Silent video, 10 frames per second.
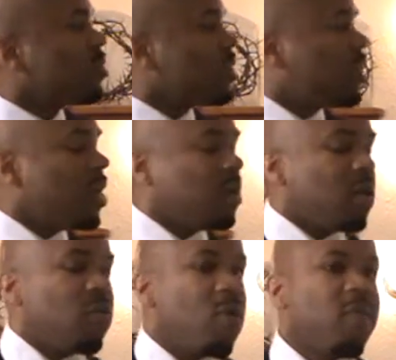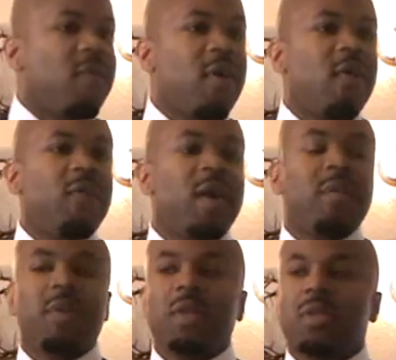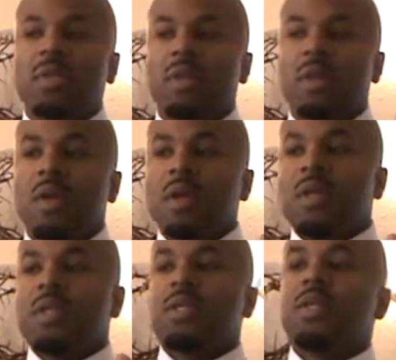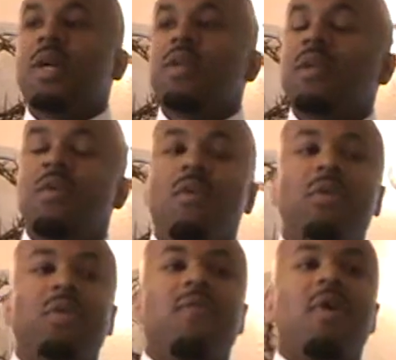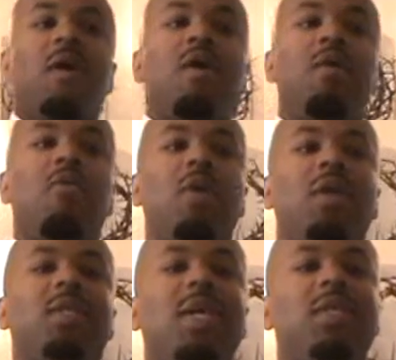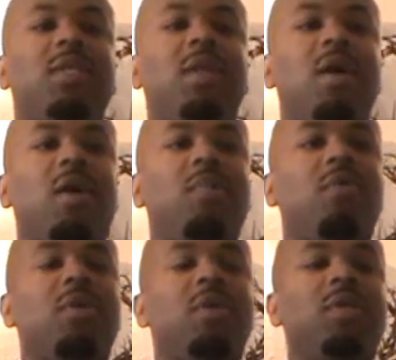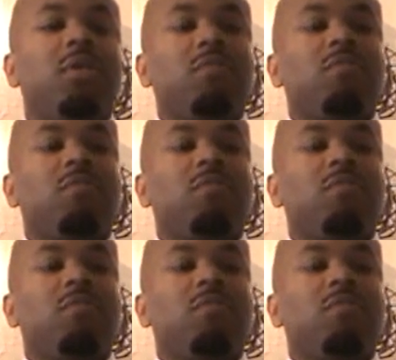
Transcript: stunt the growth of our families, stunt the growth of our organizations, our communities.